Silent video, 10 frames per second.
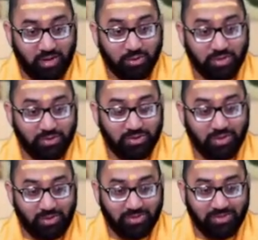
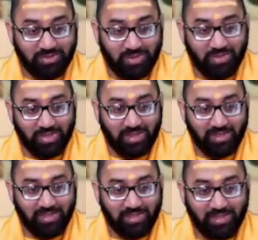$100,000 on that.
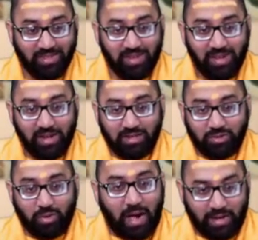
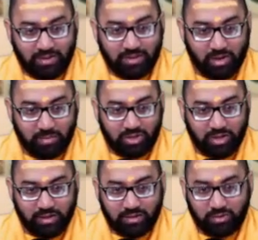So I had to cut him the
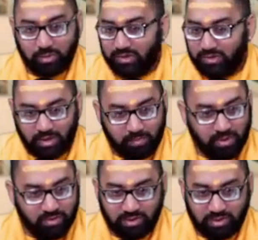check. So he sent me
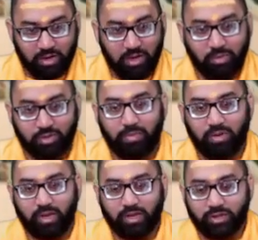his entire email
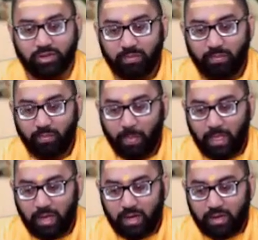communication.
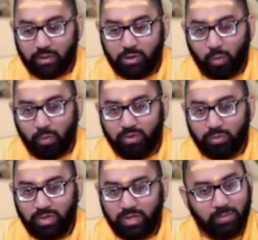Going through the